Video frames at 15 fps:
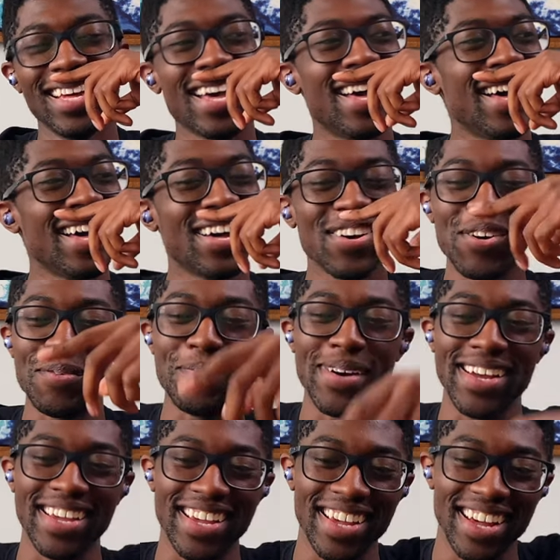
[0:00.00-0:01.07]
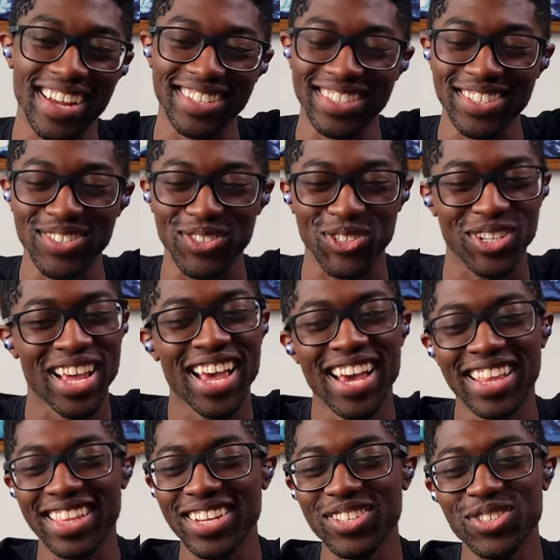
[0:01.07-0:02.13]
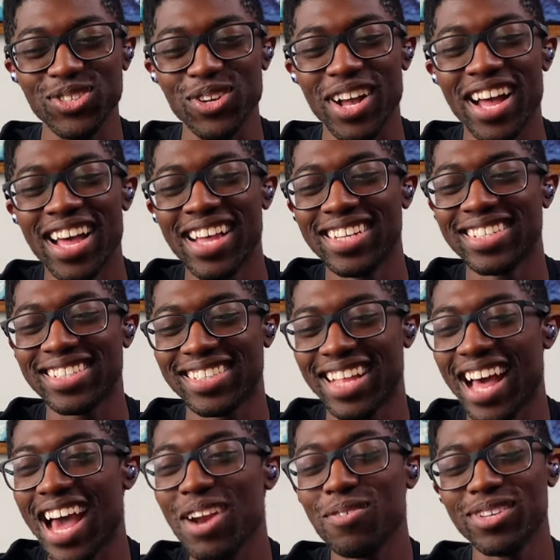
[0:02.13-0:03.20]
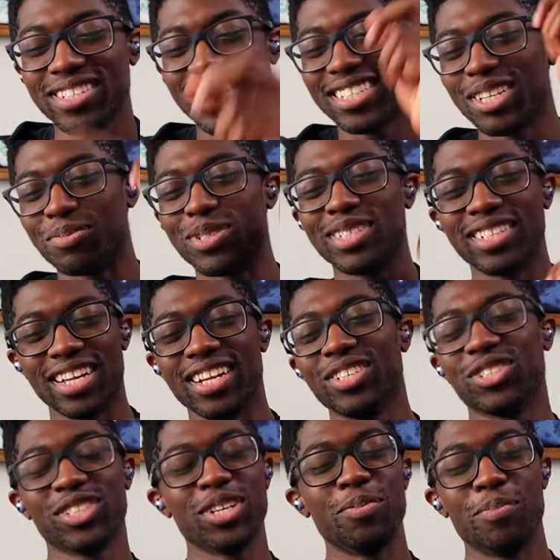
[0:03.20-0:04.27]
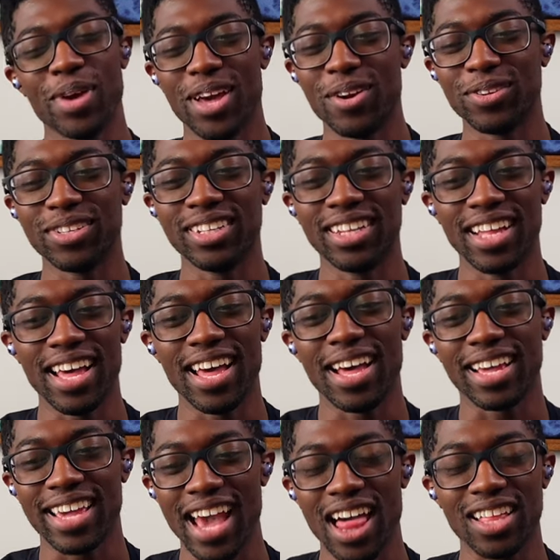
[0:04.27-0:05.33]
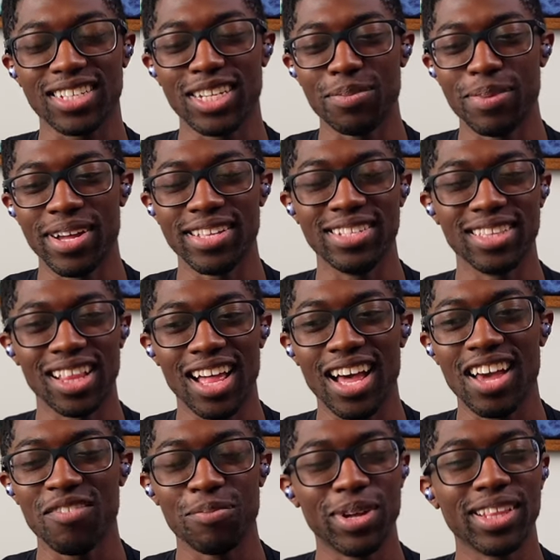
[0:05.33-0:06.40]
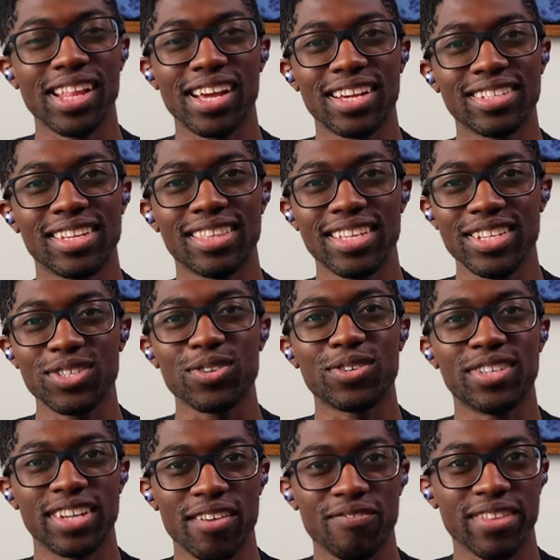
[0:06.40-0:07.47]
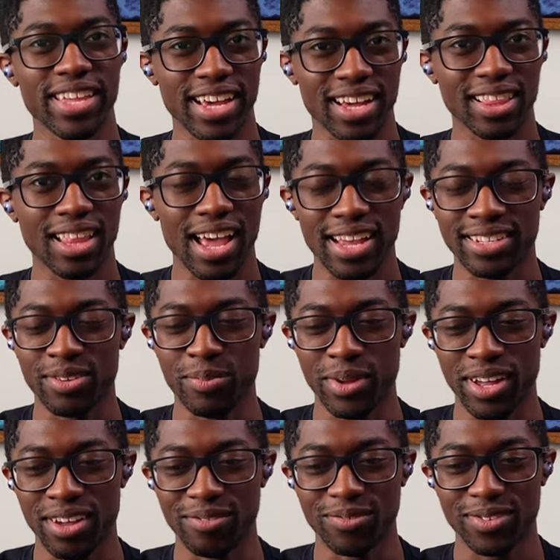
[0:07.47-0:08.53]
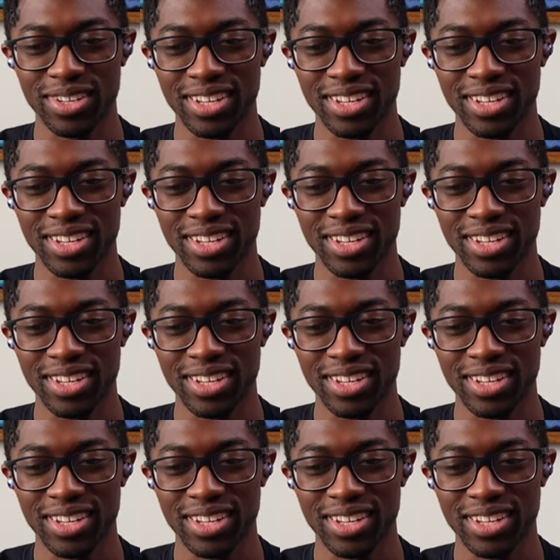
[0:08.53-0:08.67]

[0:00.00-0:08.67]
Oh my gosh, these are, I don't want to say substantially better than the Galaxy Buds Live, but like I said, these are definitely a class above.